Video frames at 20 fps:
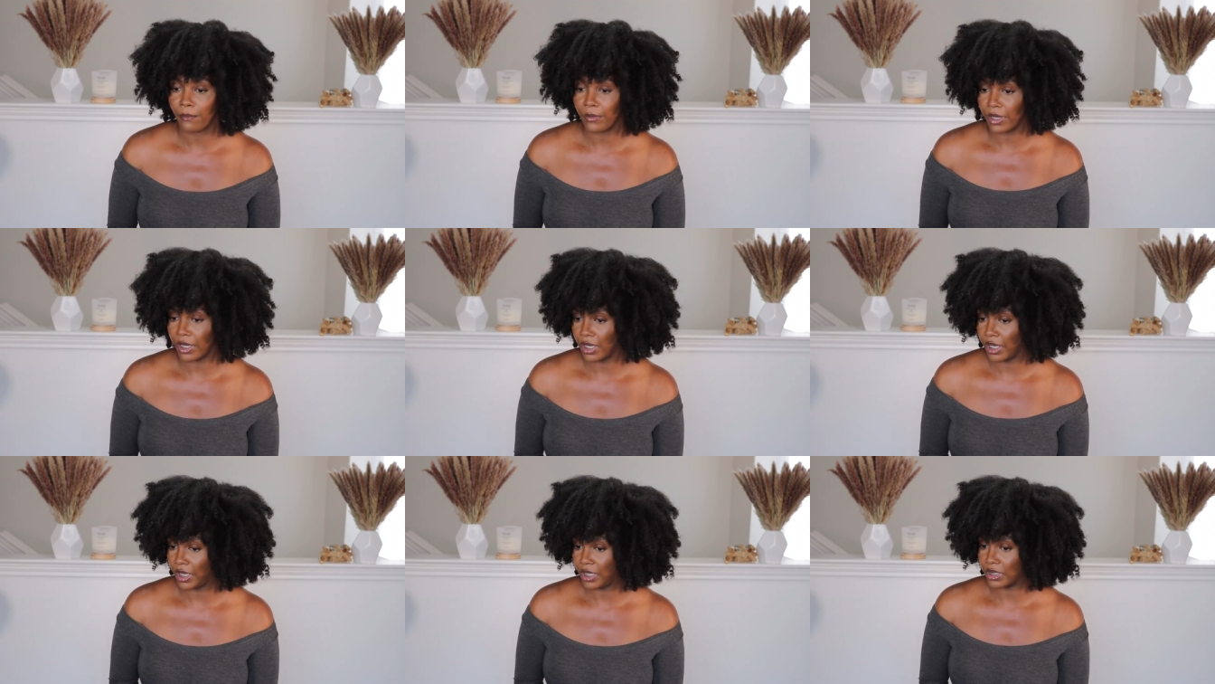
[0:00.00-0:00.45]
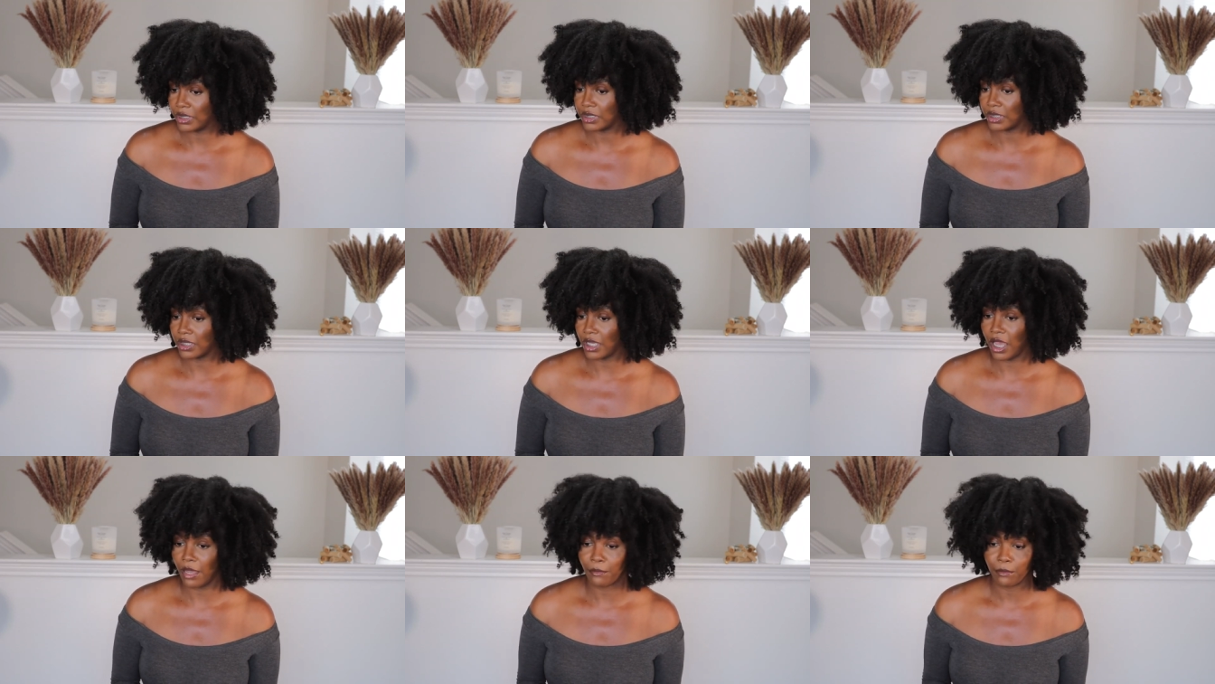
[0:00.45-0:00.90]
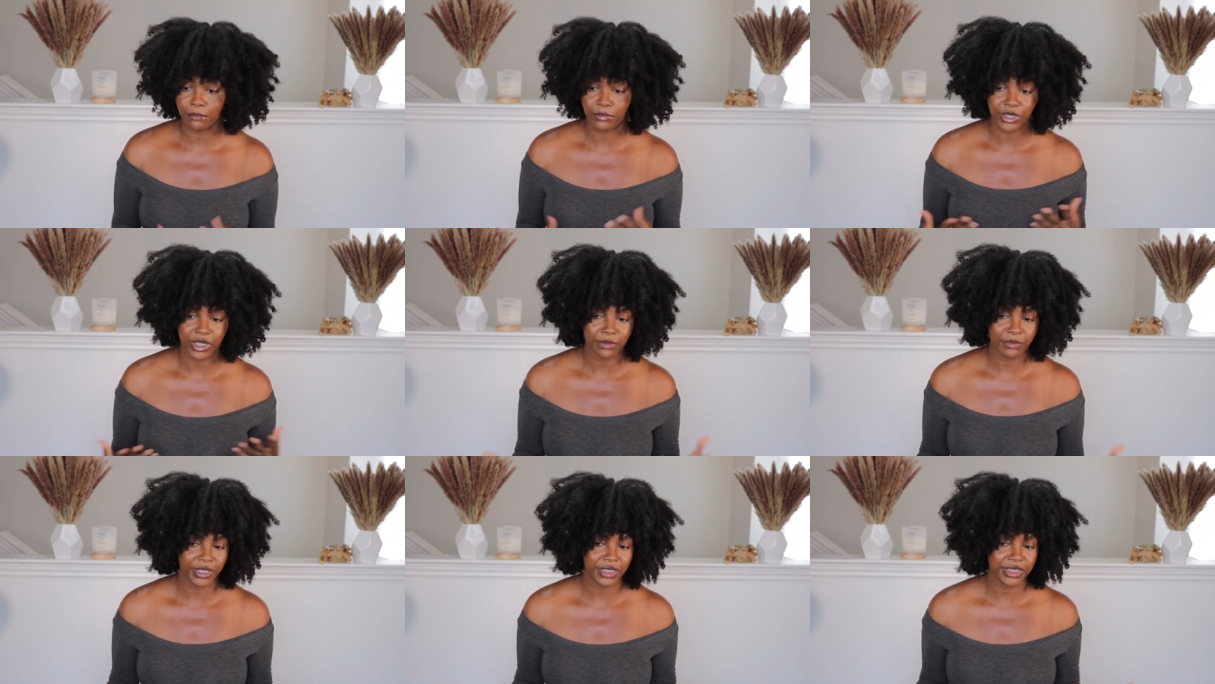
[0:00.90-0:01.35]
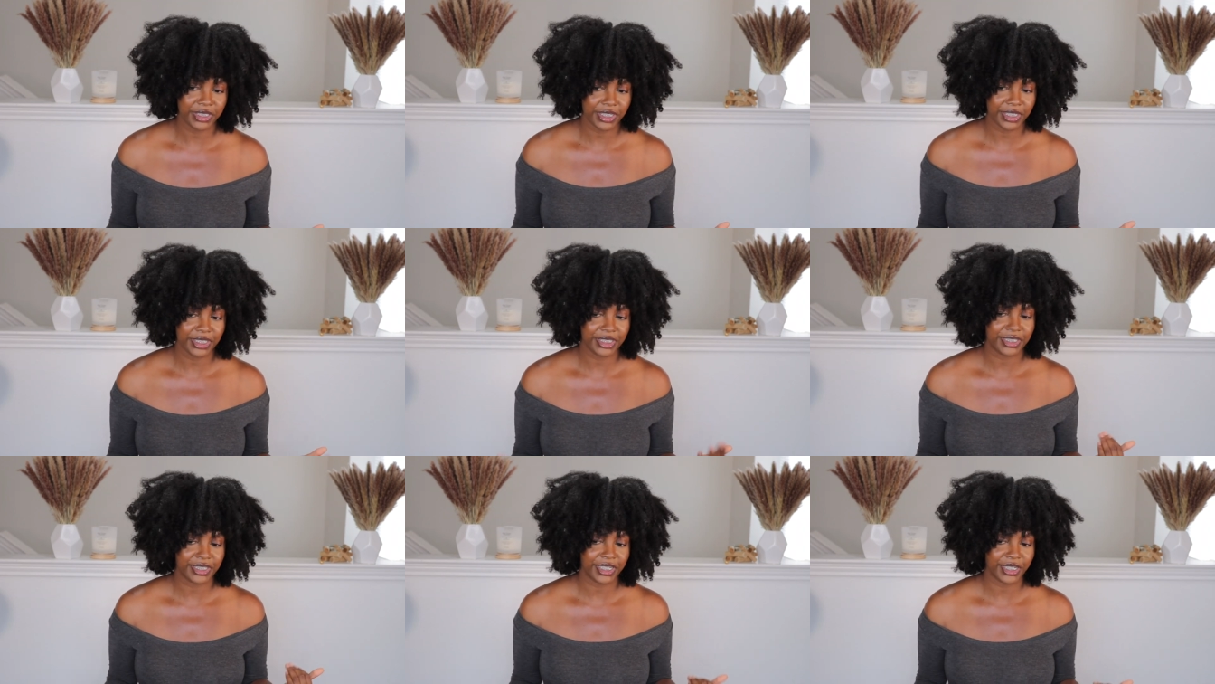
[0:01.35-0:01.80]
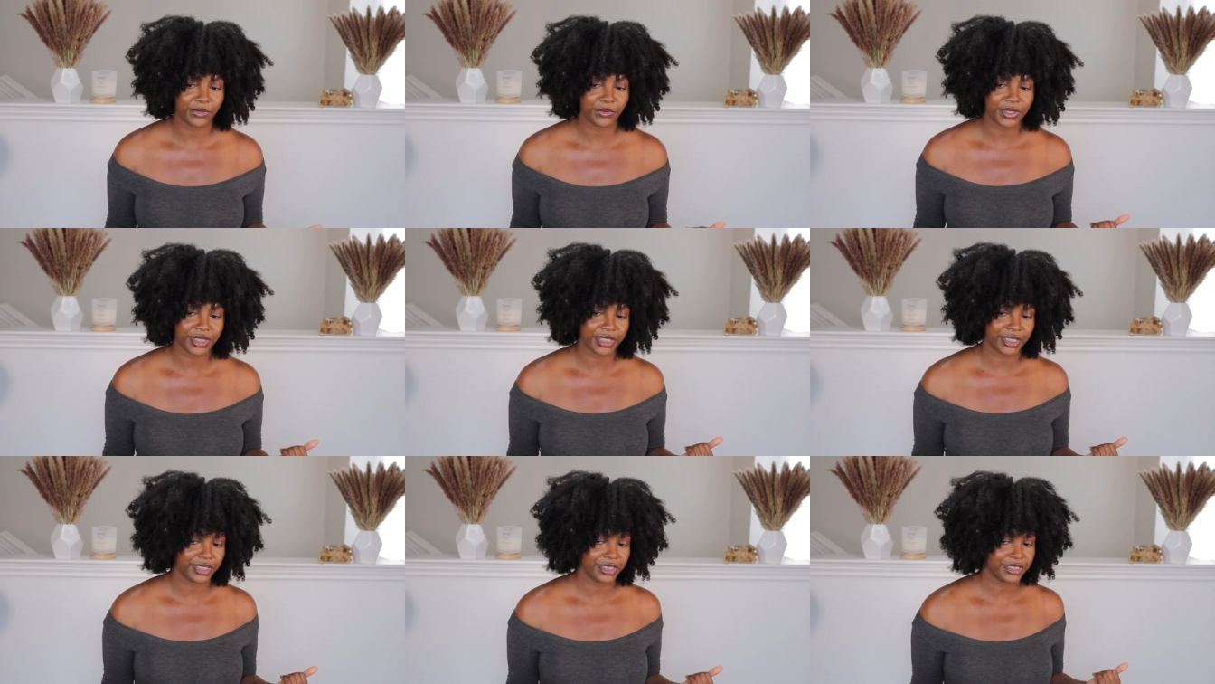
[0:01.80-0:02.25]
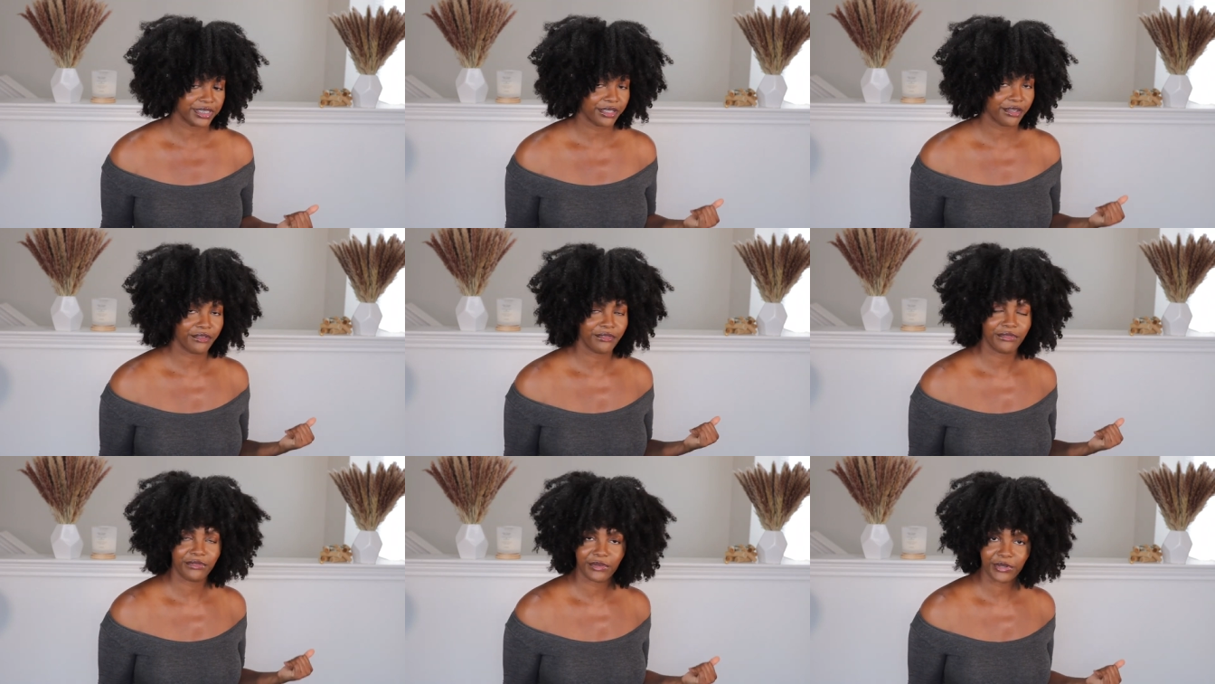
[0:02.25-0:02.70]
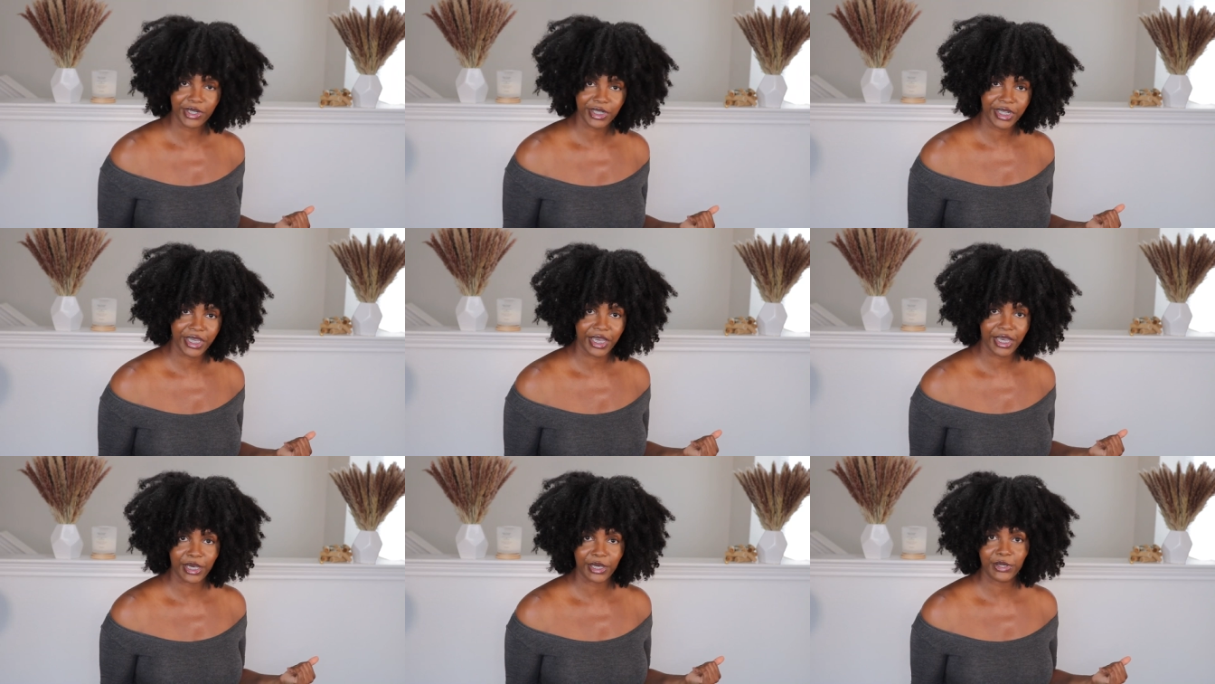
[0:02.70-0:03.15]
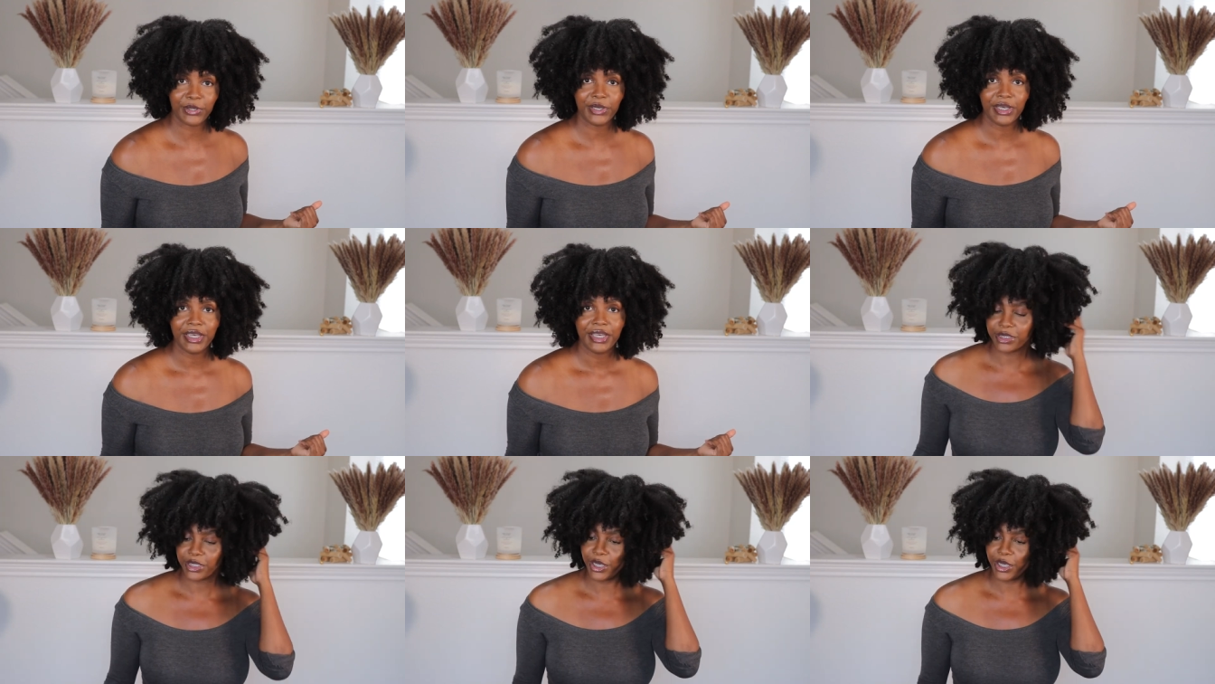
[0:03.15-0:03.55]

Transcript: But I'm pretty much going to stick with this for now.